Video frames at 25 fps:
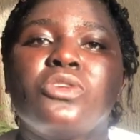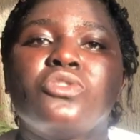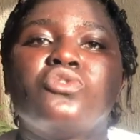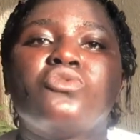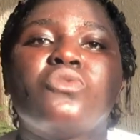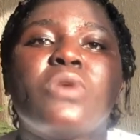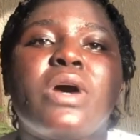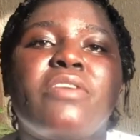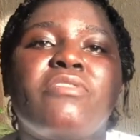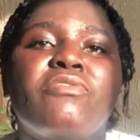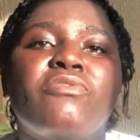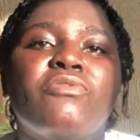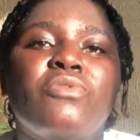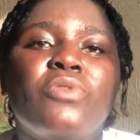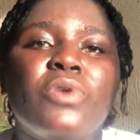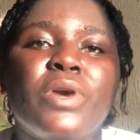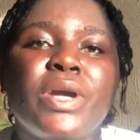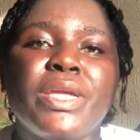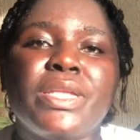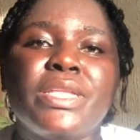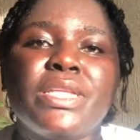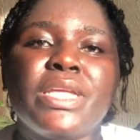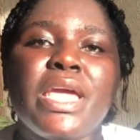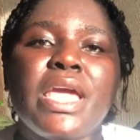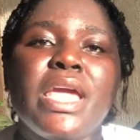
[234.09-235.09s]
to
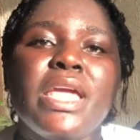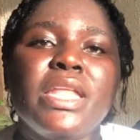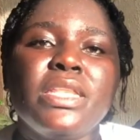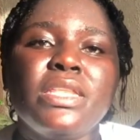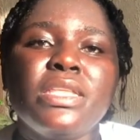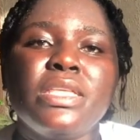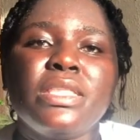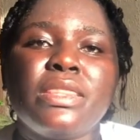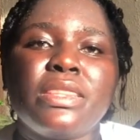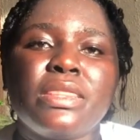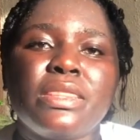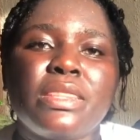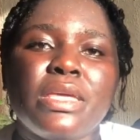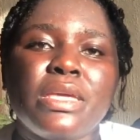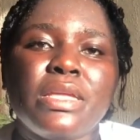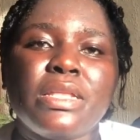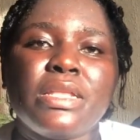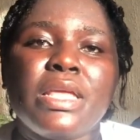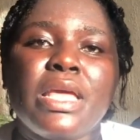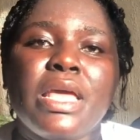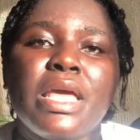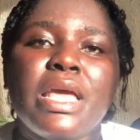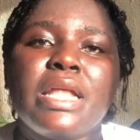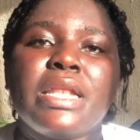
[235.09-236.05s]
avoid anything